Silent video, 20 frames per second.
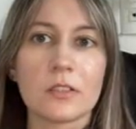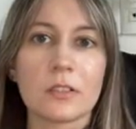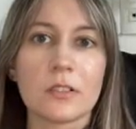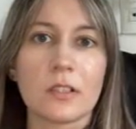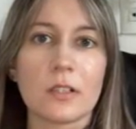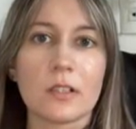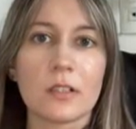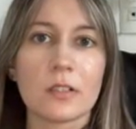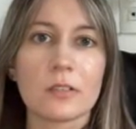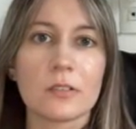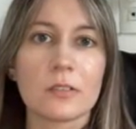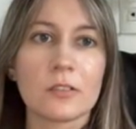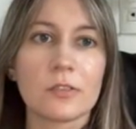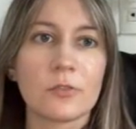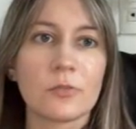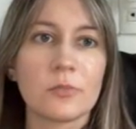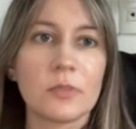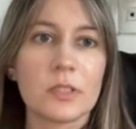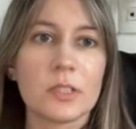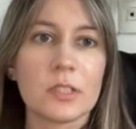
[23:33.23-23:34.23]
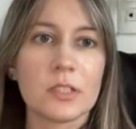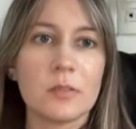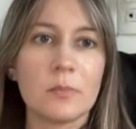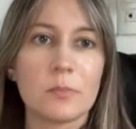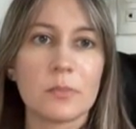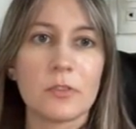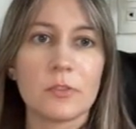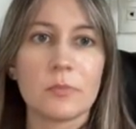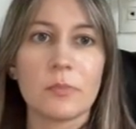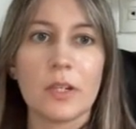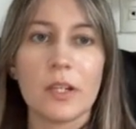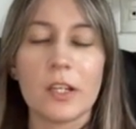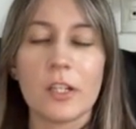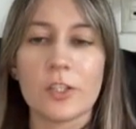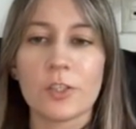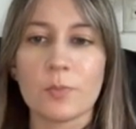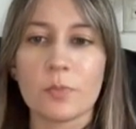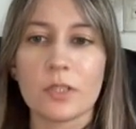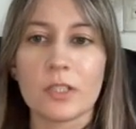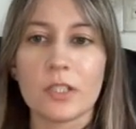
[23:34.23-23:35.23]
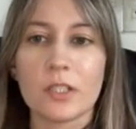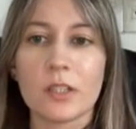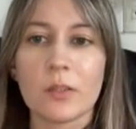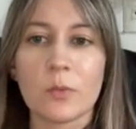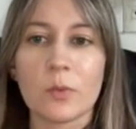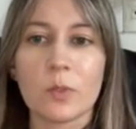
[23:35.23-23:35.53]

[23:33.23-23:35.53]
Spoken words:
like super simple beige, black and